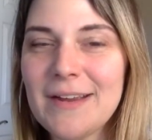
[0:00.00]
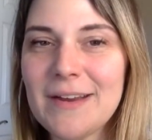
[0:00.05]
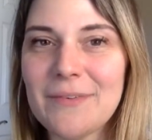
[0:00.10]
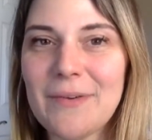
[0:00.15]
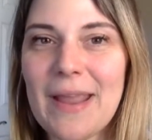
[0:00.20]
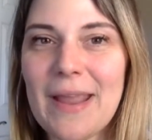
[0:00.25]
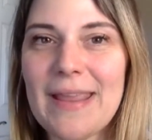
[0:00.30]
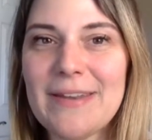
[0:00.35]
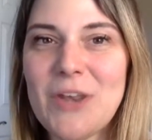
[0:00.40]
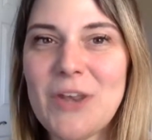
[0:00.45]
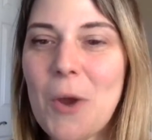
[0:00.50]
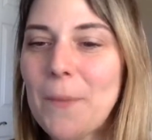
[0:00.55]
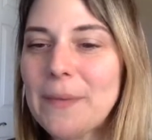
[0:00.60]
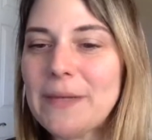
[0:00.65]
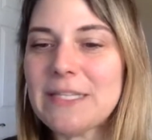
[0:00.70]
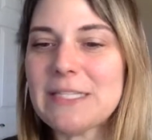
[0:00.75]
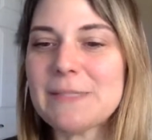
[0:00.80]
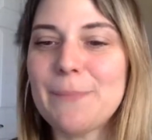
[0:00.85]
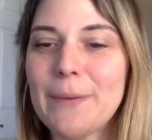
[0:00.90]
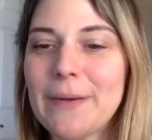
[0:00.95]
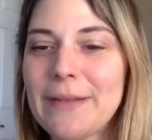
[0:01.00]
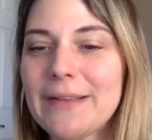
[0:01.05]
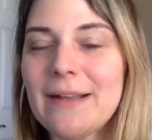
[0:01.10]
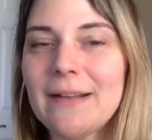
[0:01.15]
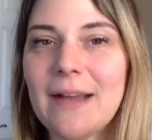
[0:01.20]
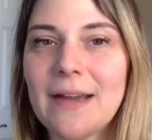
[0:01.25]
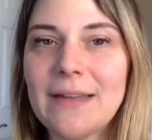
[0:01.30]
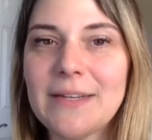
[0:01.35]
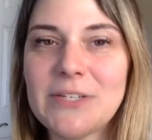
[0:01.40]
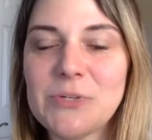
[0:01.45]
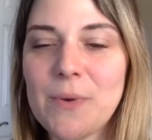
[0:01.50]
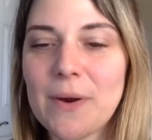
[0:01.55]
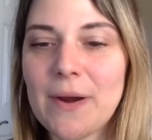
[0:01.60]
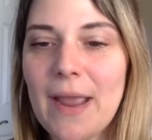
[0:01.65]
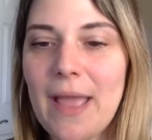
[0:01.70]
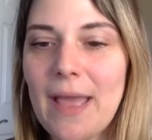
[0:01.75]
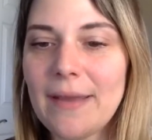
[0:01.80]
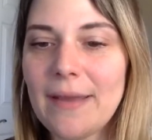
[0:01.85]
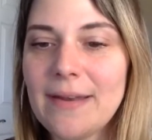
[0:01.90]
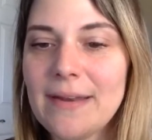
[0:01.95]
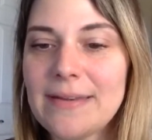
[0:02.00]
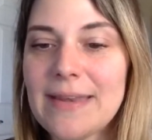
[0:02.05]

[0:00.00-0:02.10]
right? Nobody's putting a gun to our head.